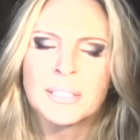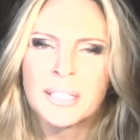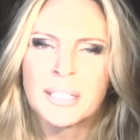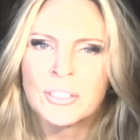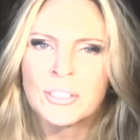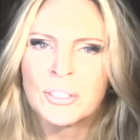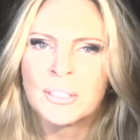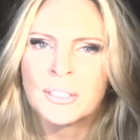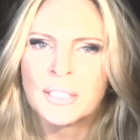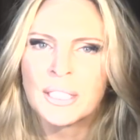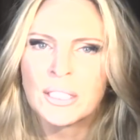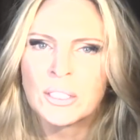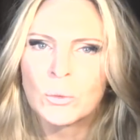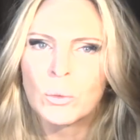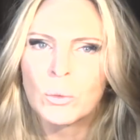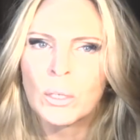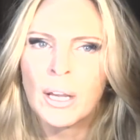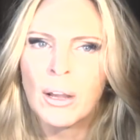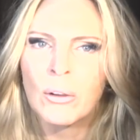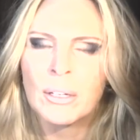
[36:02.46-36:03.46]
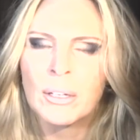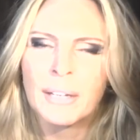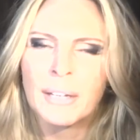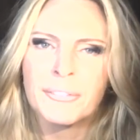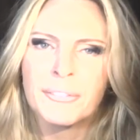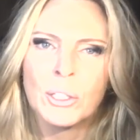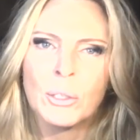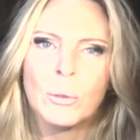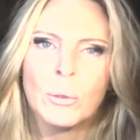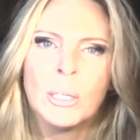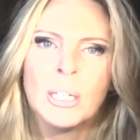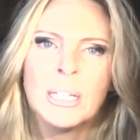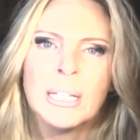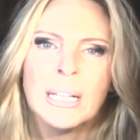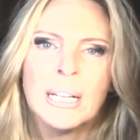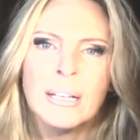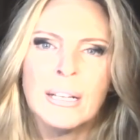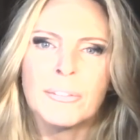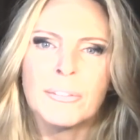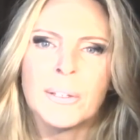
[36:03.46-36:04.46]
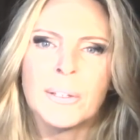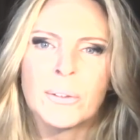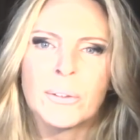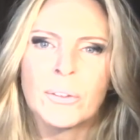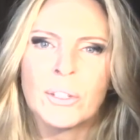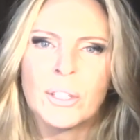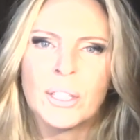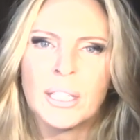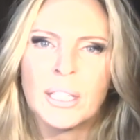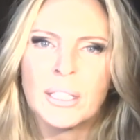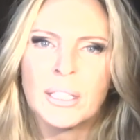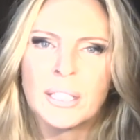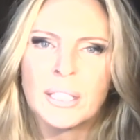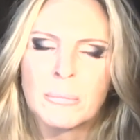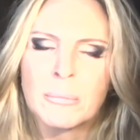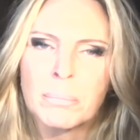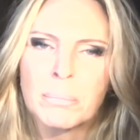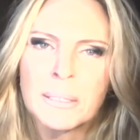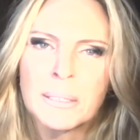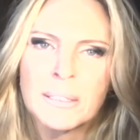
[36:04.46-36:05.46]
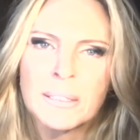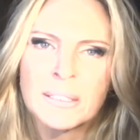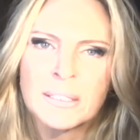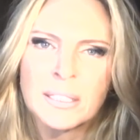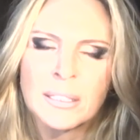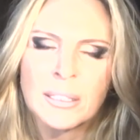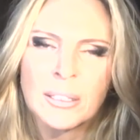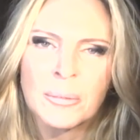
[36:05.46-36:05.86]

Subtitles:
sessions as well. If you feel the need, then please